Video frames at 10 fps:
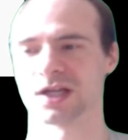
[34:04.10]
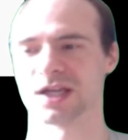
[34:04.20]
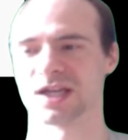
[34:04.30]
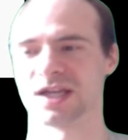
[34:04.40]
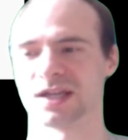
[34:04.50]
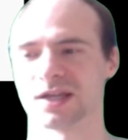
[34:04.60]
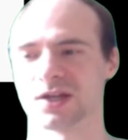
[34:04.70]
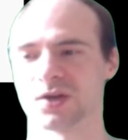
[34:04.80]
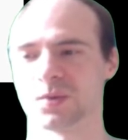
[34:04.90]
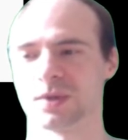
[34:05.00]
king,
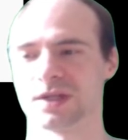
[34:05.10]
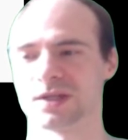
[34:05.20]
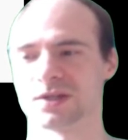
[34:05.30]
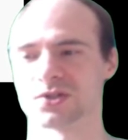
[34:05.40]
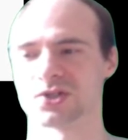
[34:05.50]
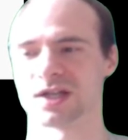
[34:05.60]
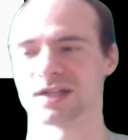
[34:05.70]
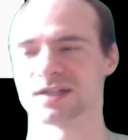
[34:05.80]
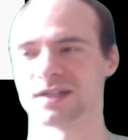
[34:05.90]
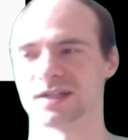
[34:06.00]
queen,
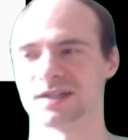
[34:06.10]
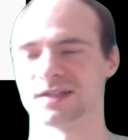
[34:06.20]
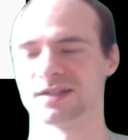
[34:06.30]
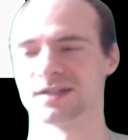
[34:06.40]
jack 10.